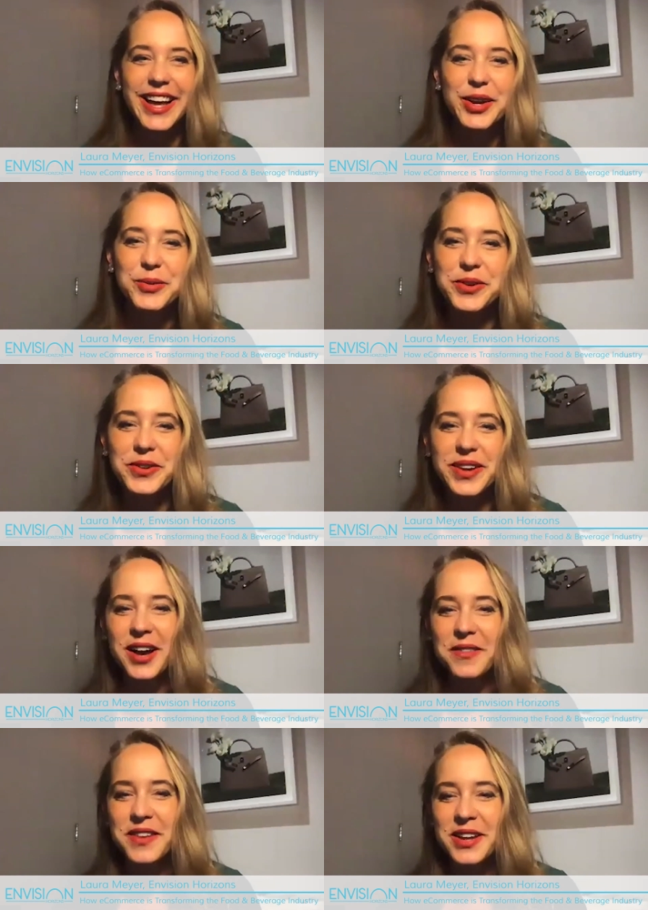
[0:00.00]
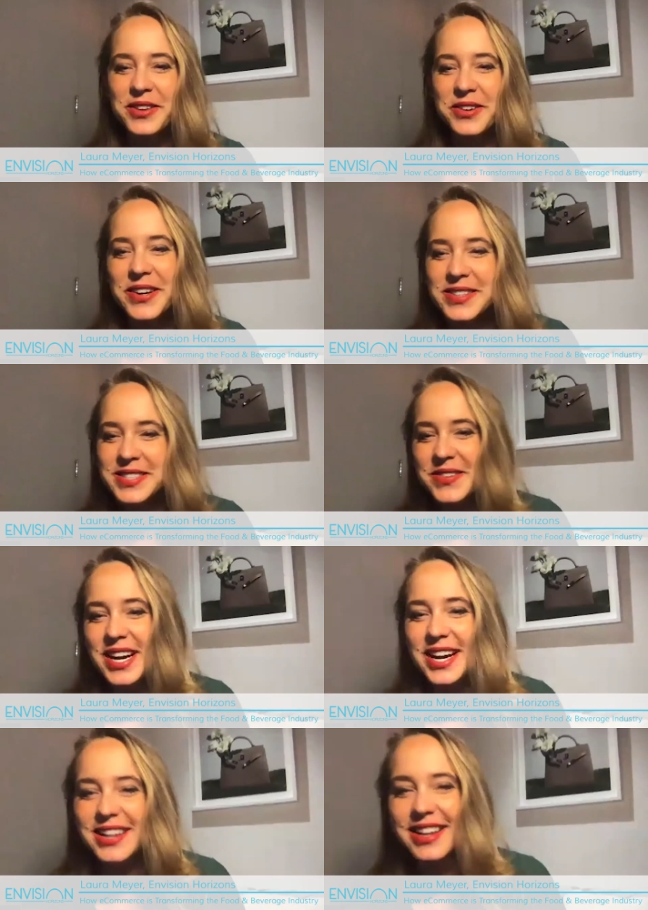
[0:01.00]
brewed coffee on the road as
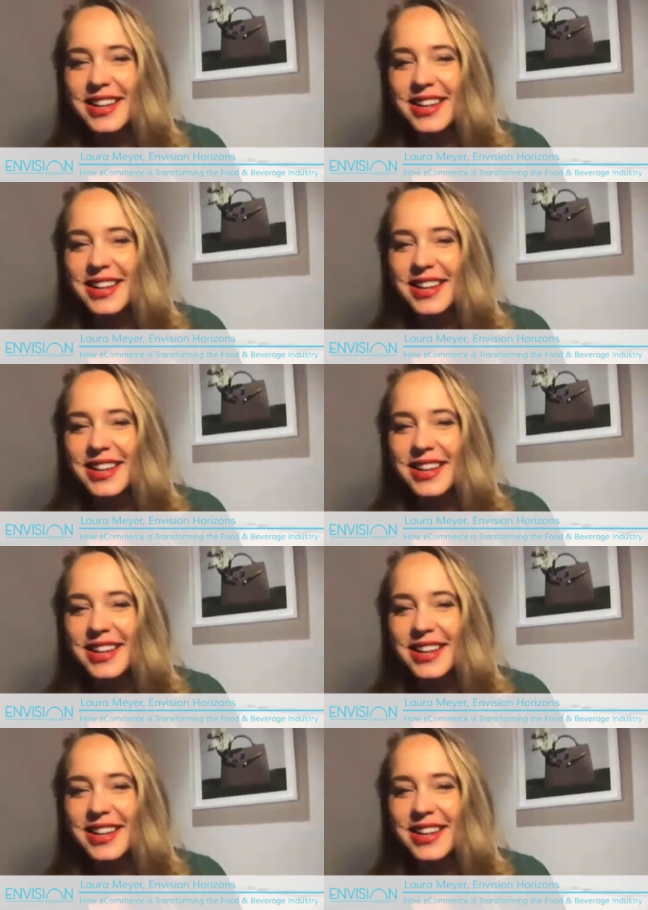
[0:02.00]
well.